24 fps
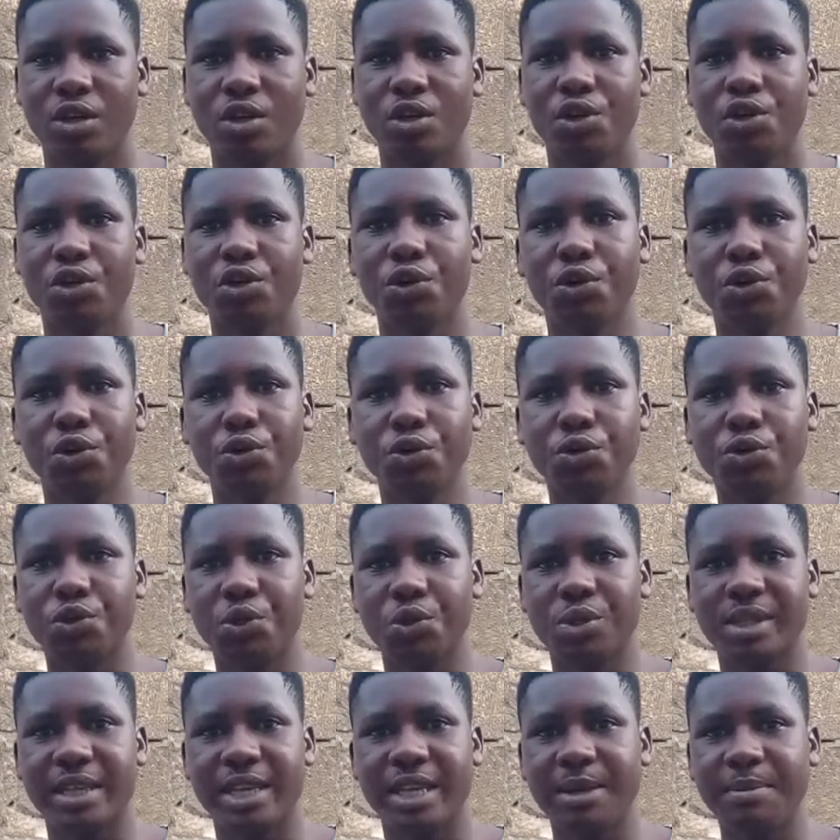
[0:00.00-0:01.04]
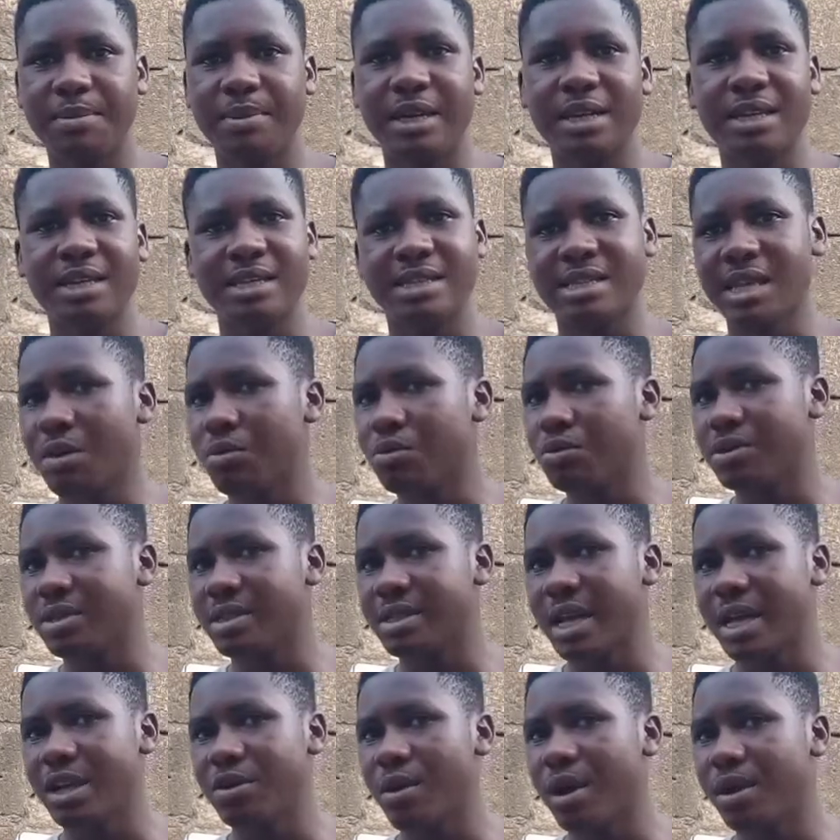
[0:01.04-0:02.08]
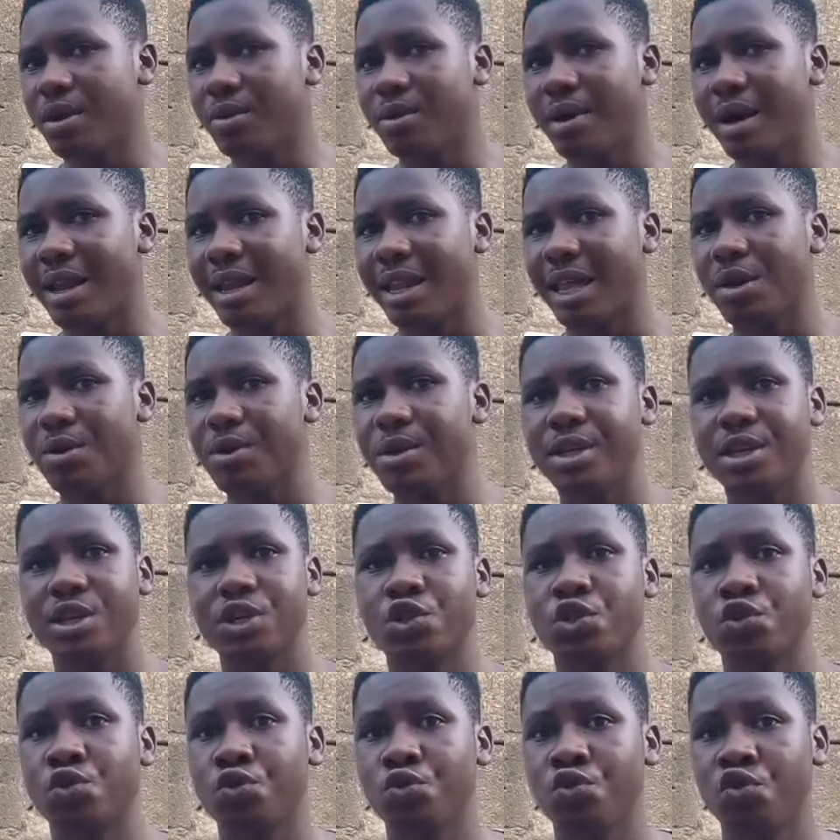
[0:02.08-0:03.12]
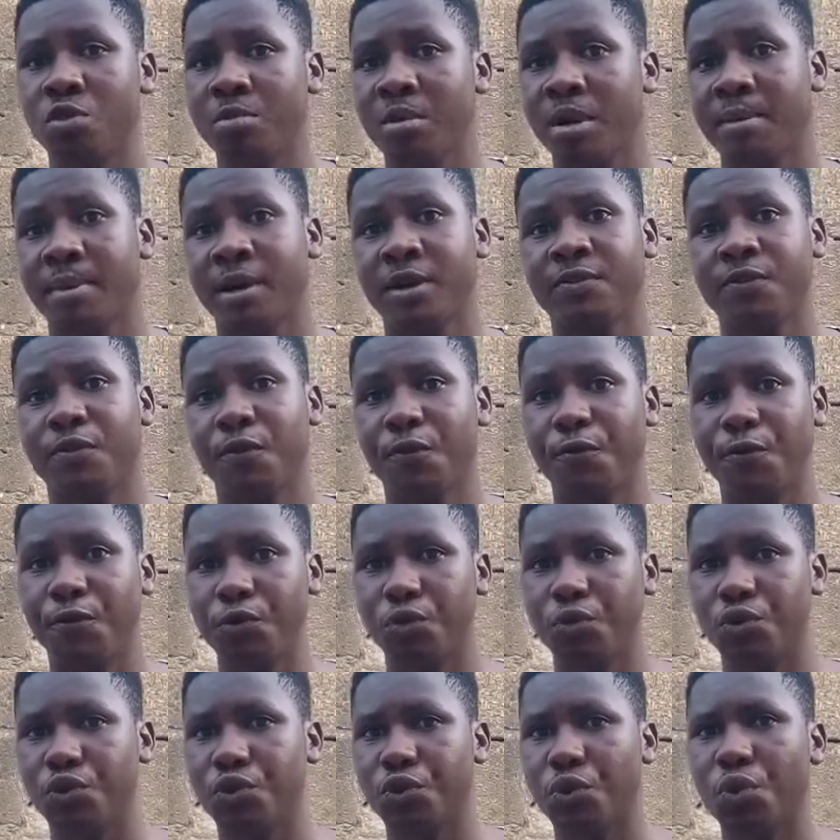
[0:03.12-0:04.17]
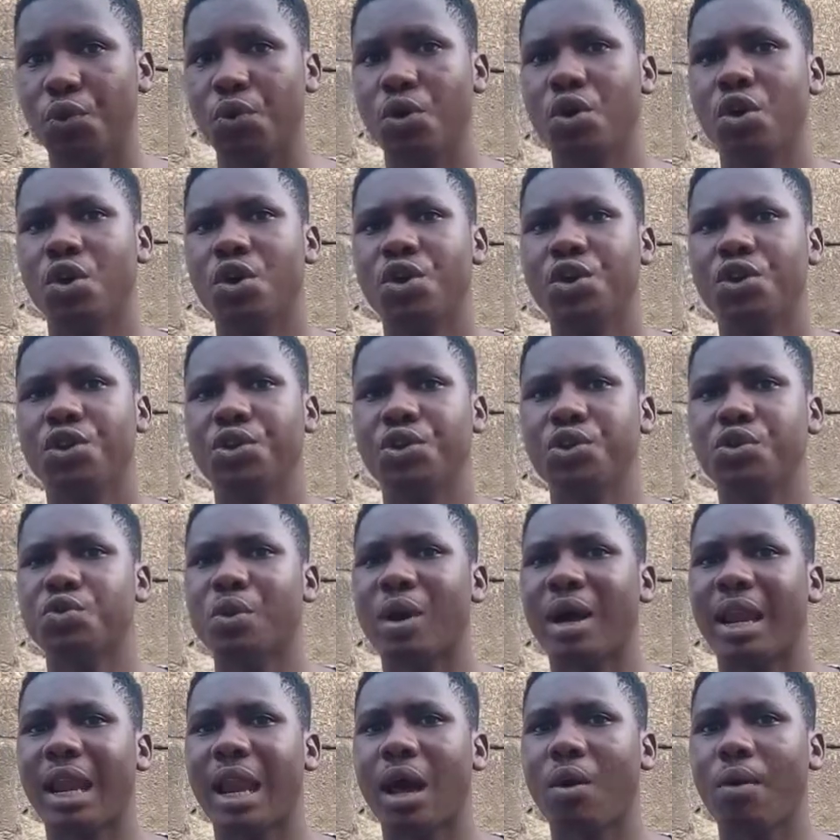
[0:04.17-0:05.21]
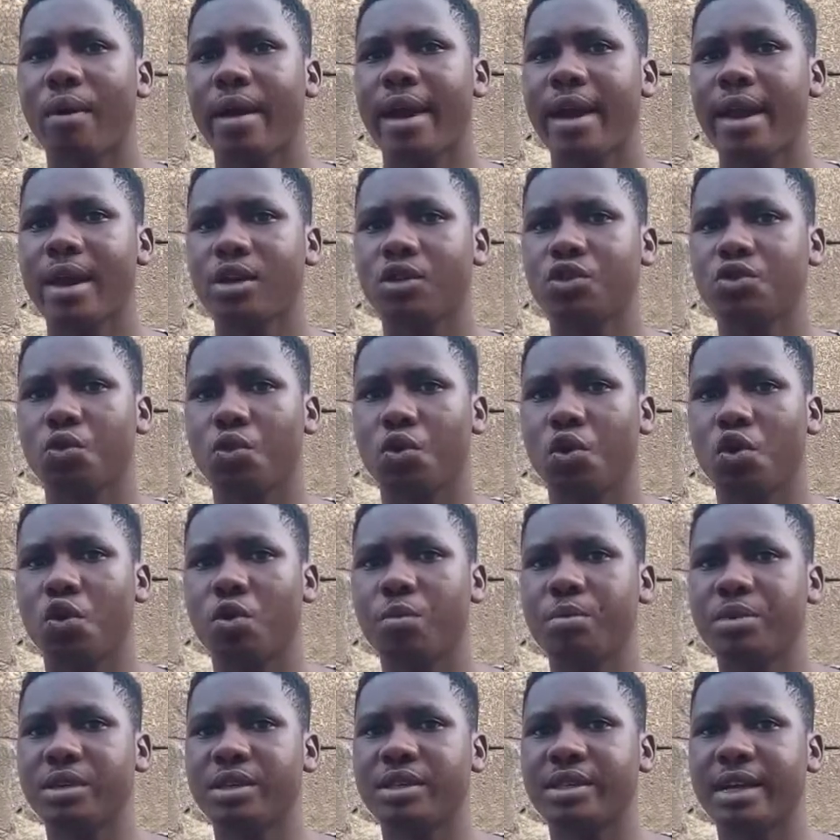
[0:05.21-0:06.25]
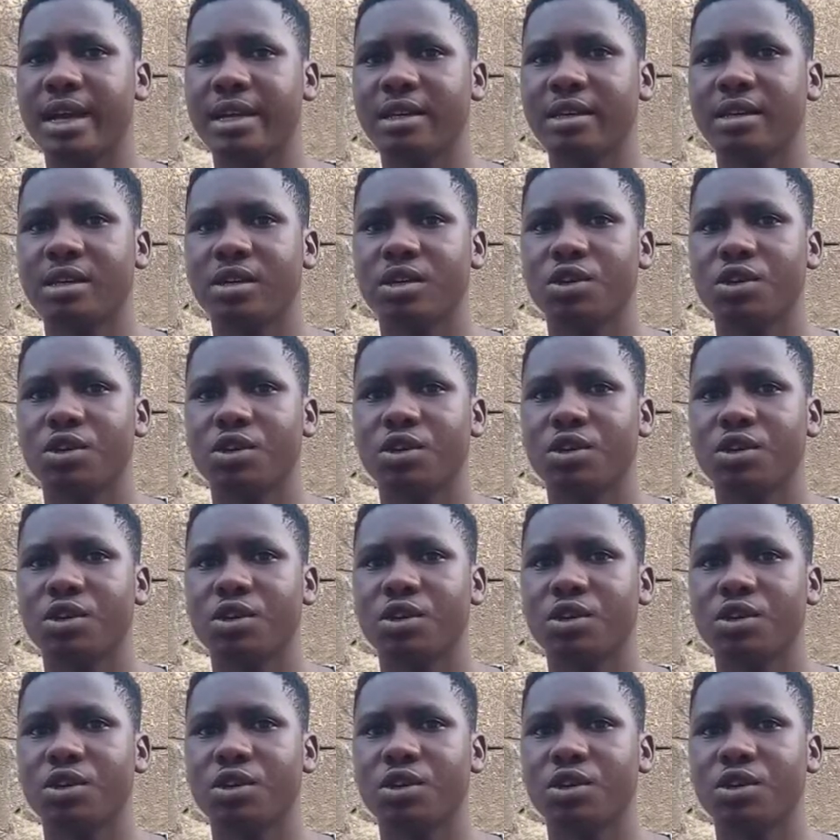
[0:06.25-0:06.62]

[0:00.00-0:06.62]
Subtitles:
You just keep them inside one side. You are not allowing them to roam about for food. So you need to allow air to come inside.